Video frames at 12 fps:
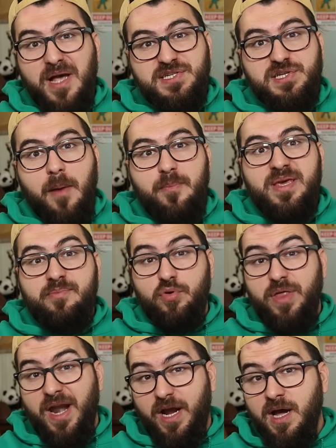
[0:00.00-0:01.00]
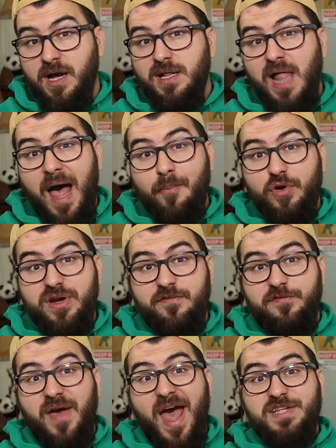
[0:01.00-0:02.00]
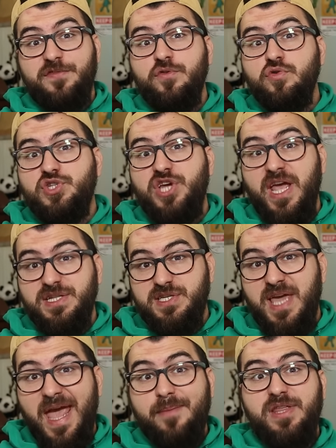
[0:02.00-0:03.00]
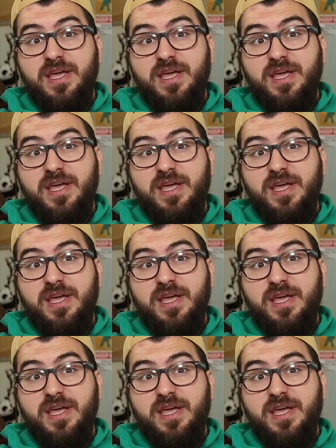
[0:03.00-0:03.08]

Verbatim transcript: by some people that a conglomerate of fast food chains came